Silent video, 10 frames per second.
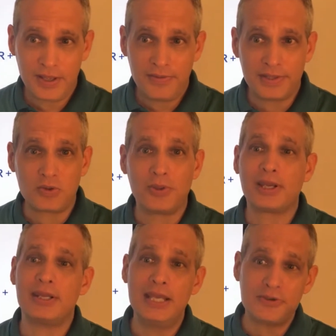That's only going
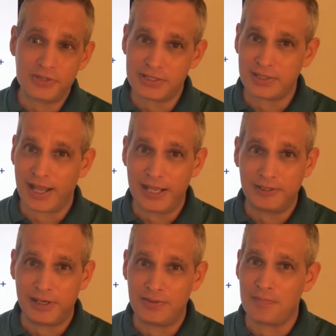to increase the
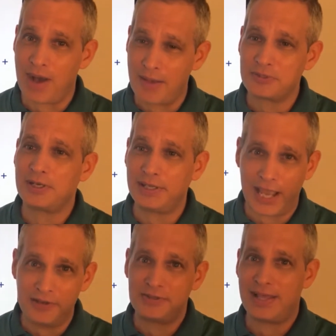likelihood that mom's going to
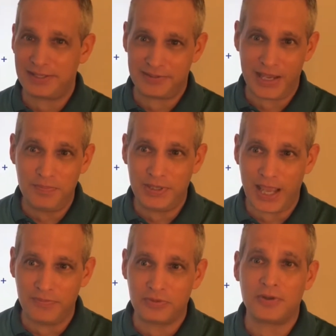engage in that same
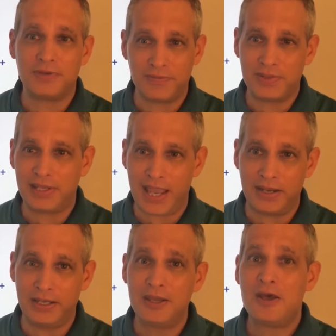behavior of giving the
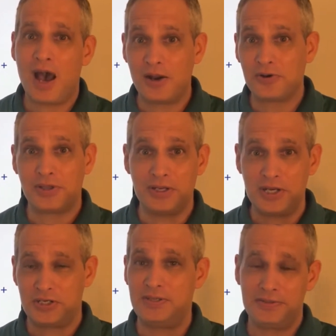candy under the
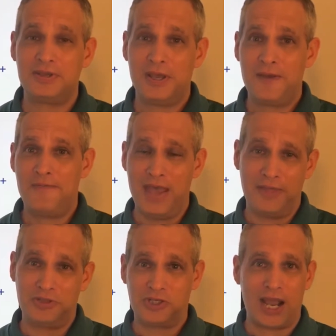conditions that
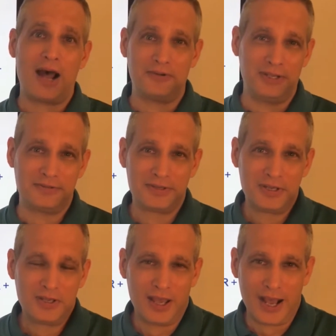the child is
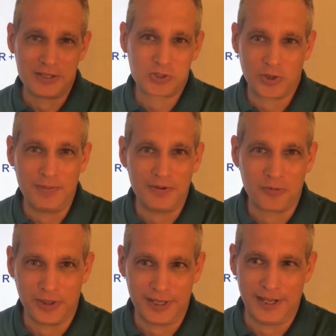screaming for
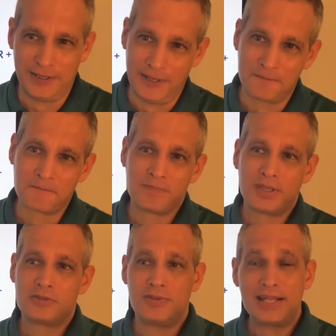the candy.
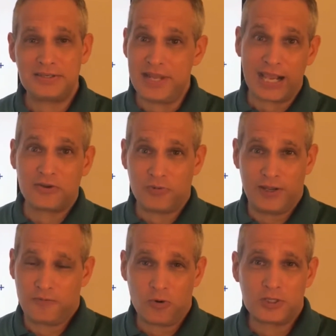So that's negative
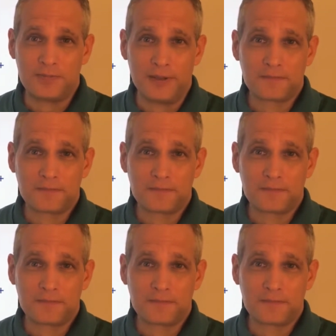reinforcement.